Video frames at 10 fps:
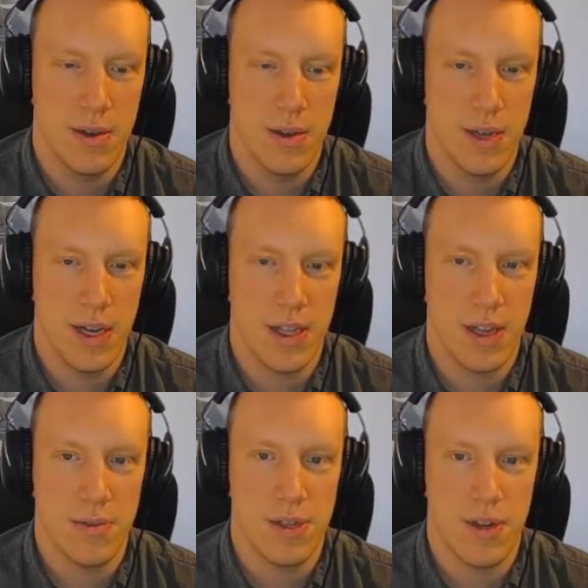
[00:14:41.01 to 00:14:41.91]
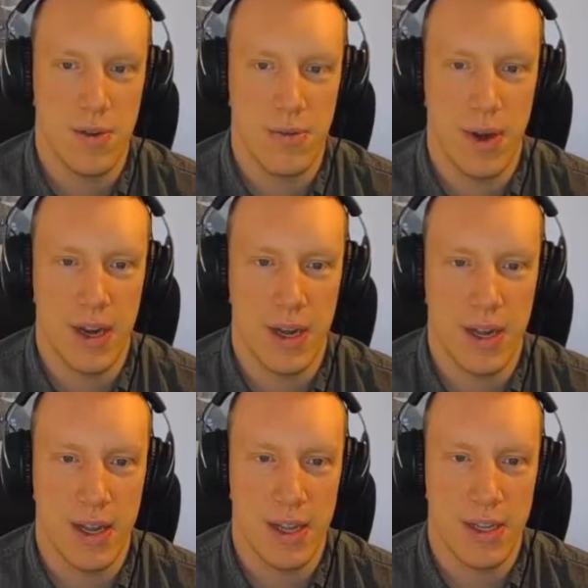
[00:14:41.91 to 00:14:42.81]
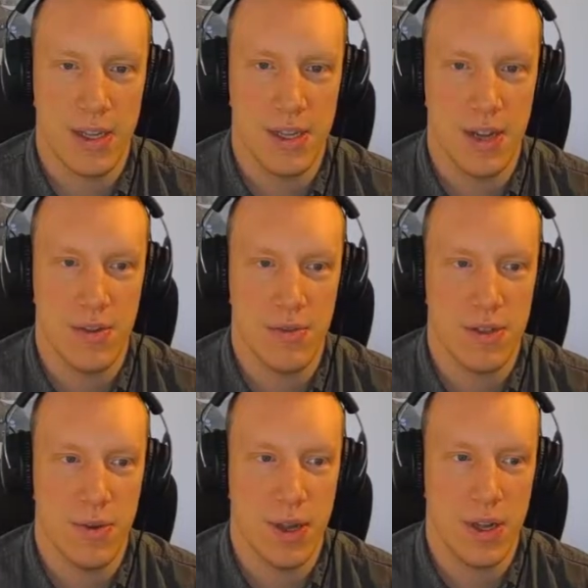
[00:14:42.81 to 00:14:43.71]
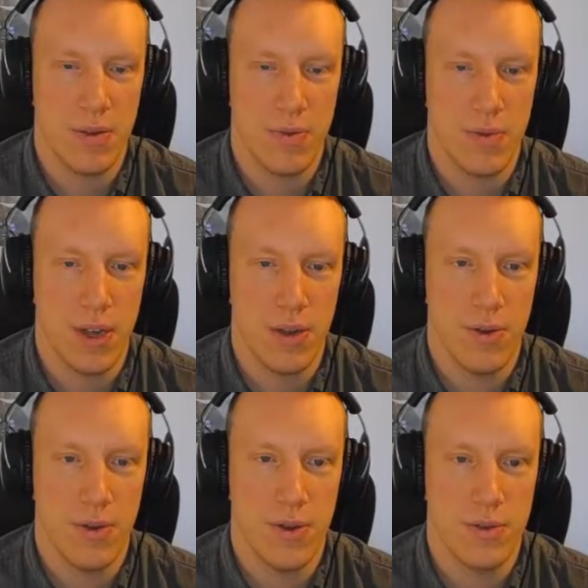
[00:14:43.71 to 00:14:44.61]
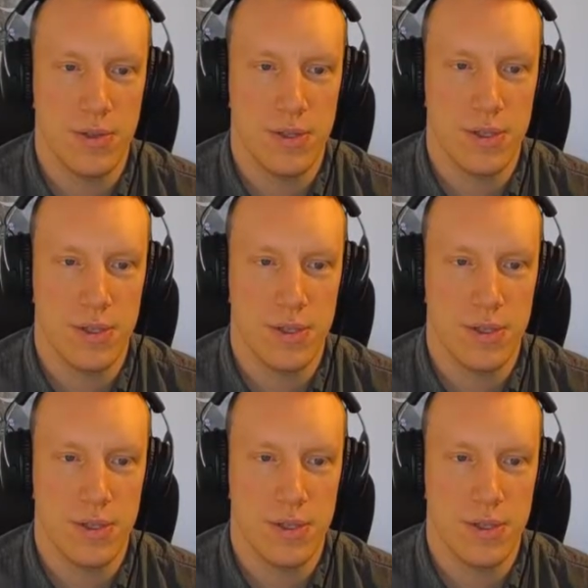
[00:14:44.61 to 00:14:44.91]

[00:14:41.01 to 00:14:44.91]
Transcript: And now it started raining again instead of snowing. Rhyhorns!